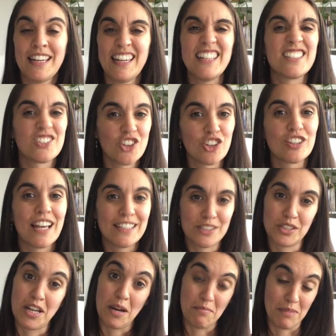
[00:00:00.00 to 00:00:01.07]
it's not nice
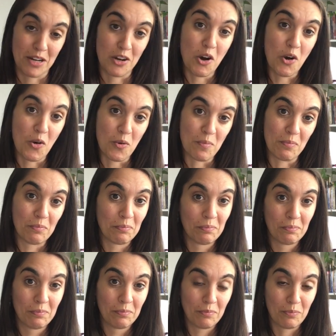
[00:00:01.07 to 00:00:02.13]
to come back home
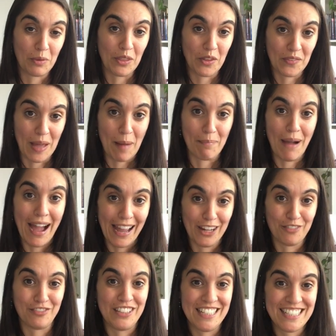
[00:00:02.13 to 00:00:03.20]
with that pile
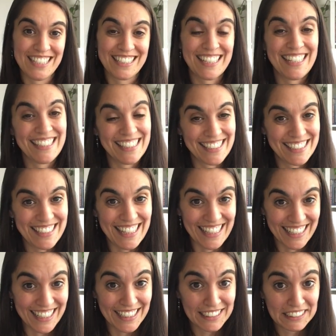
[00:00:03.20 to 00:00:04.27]
of dishes in the
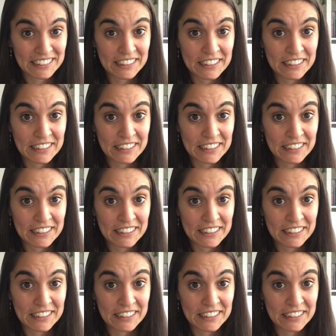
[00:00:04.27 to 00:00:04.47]
sink.